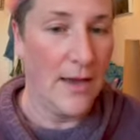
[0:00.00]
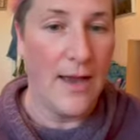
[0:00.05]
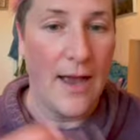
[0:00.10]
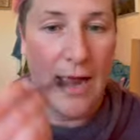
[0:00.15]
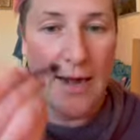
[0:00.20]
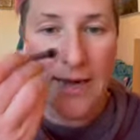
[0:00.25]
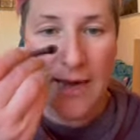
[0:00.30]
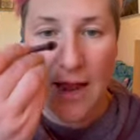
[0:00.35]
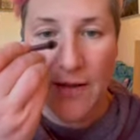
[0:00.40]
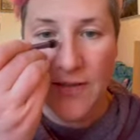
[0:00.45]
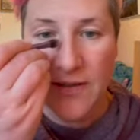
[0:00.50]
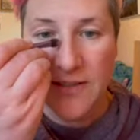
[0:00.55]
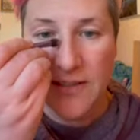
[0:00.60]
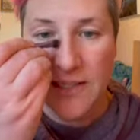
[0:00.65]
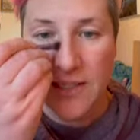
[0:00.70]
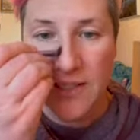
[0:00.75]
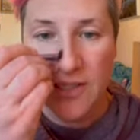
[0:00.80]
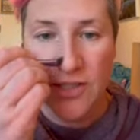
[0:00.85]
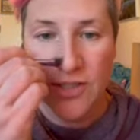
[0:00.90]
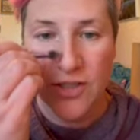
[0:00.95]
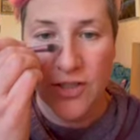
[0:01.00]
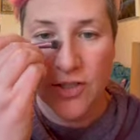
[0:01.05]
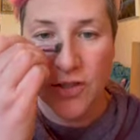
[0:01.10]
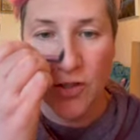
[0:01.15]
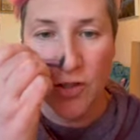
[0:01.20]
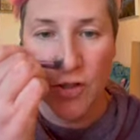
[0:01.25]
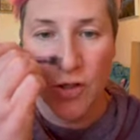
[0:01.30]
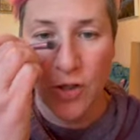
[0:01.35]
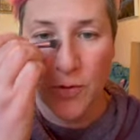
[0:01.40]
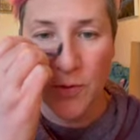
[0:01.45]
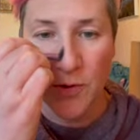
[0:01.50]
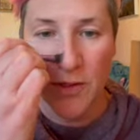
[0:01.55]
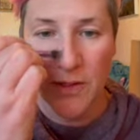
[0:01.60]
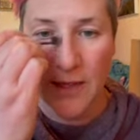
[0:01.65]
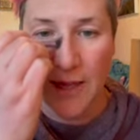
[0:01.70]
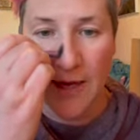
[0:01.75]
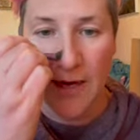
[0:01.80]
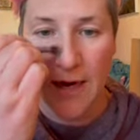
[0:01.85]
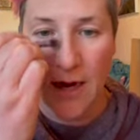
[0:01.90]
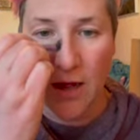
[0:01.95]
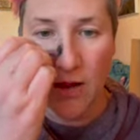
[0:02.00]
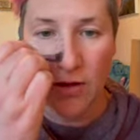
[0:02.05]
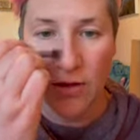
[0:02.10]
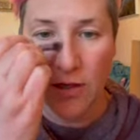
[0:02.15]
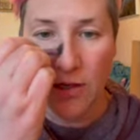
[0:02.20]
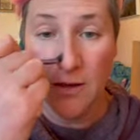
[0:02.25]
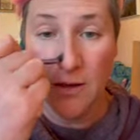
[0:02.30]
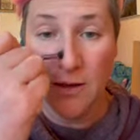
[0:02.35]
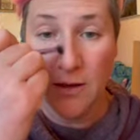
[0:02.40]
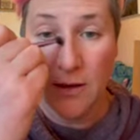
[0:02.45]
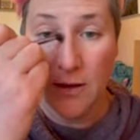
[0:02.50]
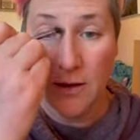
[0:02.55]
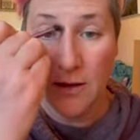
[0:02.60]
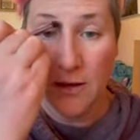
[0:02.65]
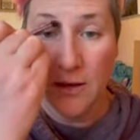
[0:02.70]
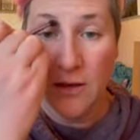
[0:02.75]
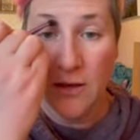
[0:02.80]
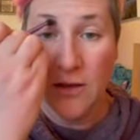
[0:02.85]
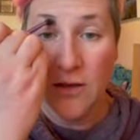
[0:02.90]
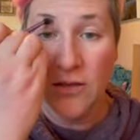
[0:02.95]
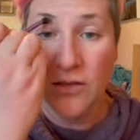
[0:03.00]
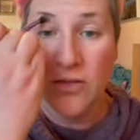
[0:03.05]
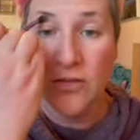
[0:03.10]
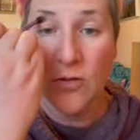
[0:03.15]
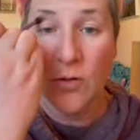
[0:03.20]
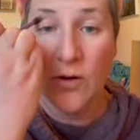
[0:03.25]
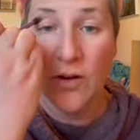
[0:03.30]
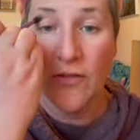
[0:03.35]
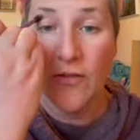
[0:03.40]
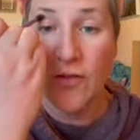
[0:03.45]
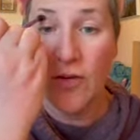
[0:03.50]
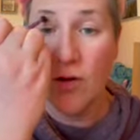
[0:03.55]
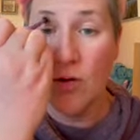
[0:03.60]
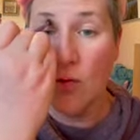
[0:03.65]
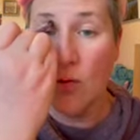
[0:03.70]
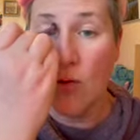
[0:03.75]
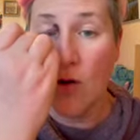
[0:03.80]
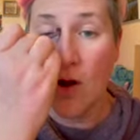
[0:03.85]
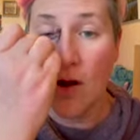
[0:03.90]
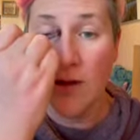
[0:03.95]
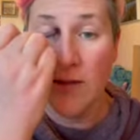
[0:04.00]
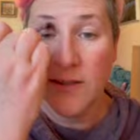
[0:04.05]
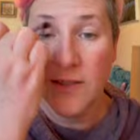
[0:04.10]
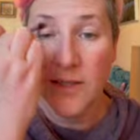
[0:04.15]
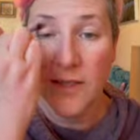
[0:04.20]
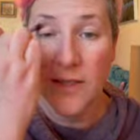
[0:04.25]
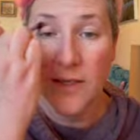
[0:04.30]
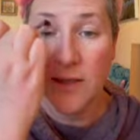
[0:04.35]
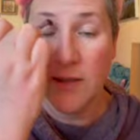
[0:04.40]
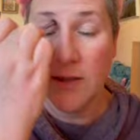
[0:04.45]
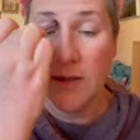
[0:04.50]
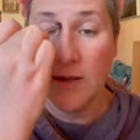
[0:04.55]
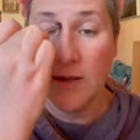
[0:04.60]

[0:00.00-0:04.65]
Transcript: And again, this is a super light color. So if you wanted